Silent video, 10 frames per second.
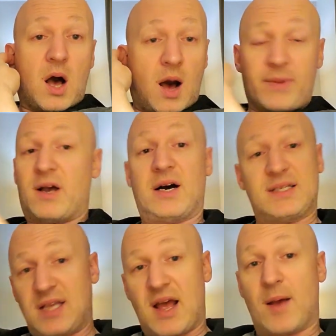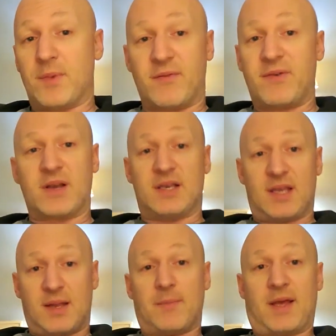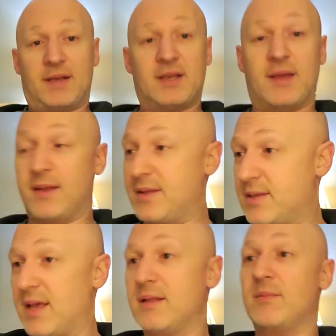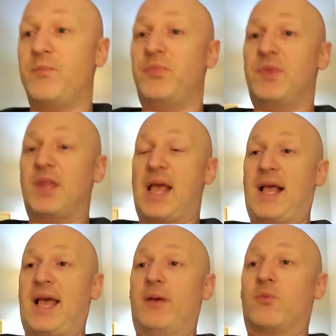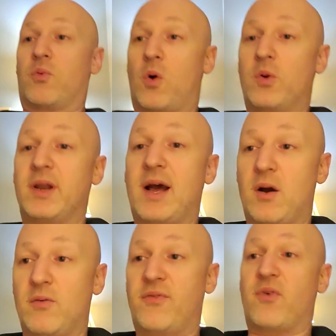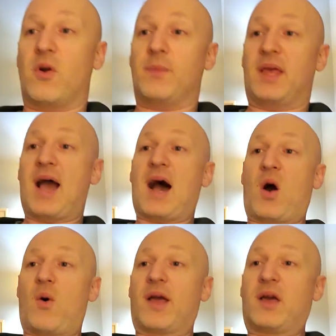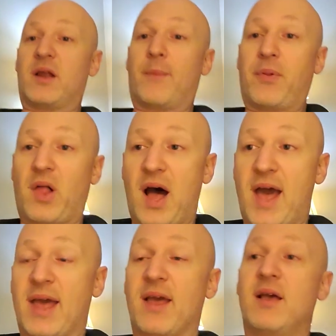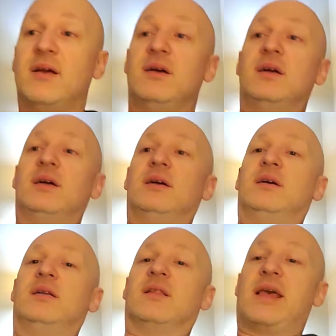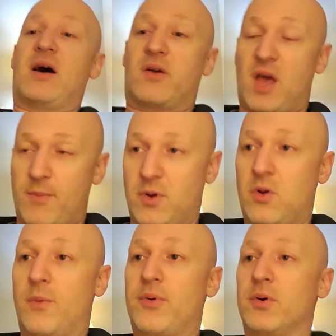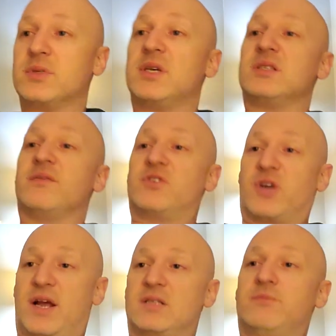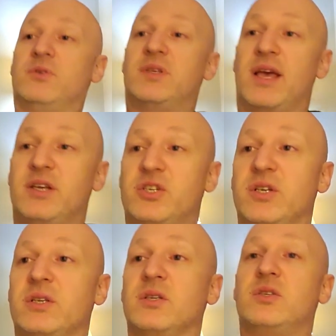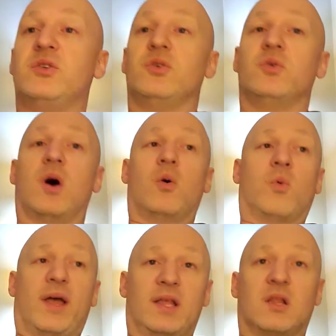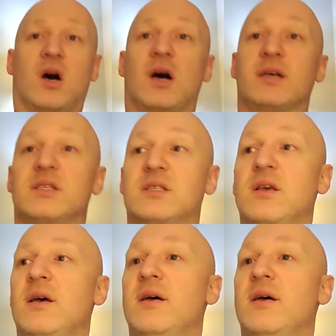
I'll be goddamned, it fucking did it, man. It wrote it out for me how I could apply the alchemical process of transmutation to a weight loss,